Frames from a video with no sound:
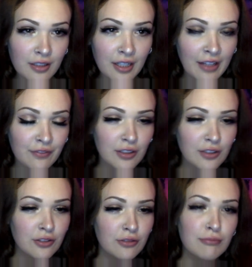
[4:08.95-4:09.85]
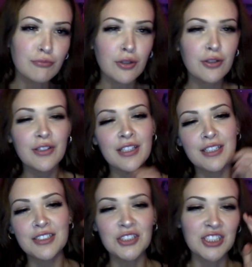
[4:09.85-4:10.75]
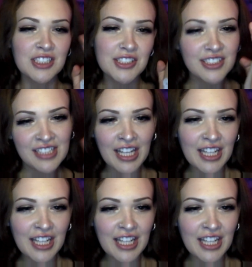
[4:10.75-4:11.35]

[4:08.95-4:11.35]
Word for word: have to do more than just say